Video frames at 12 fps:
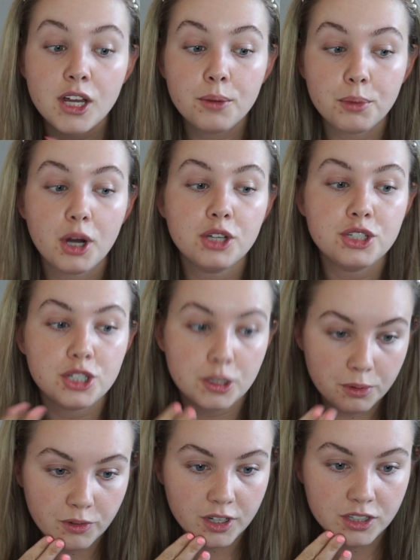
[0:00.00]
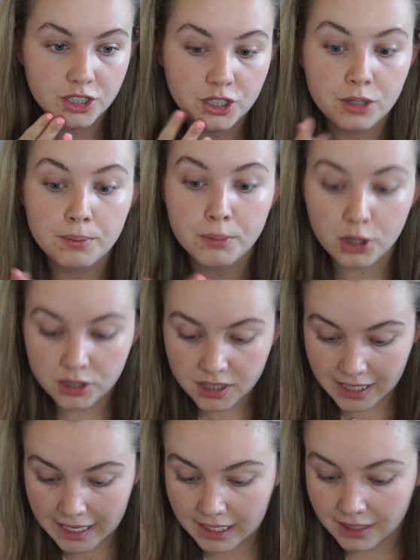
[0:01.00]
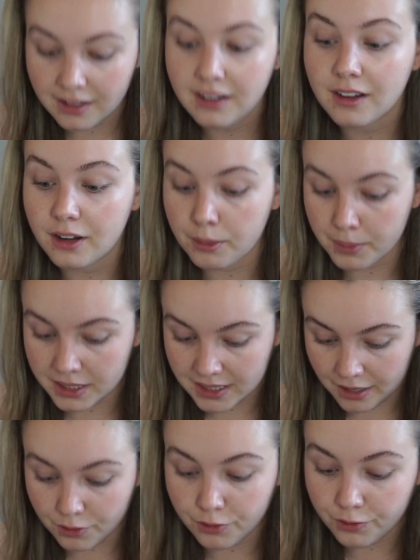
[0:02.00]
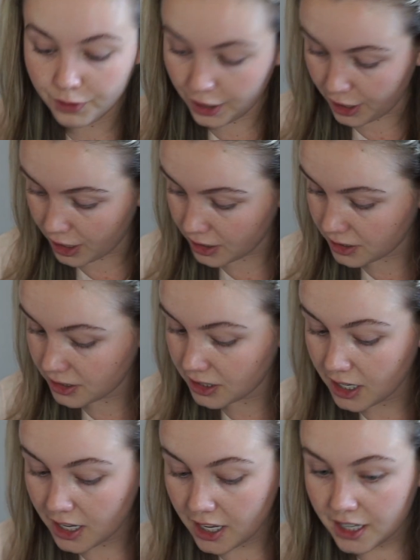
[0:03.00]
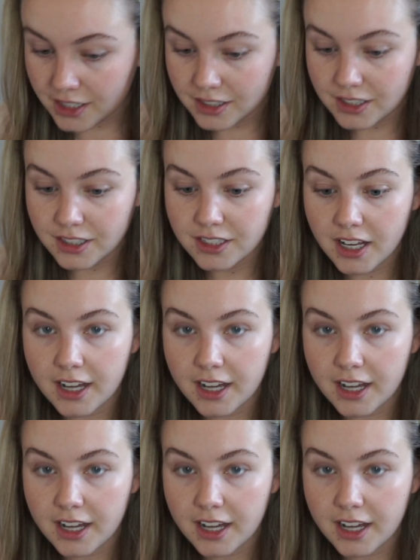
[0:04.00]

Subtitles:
But I do prefer to do my skin on myself first. So,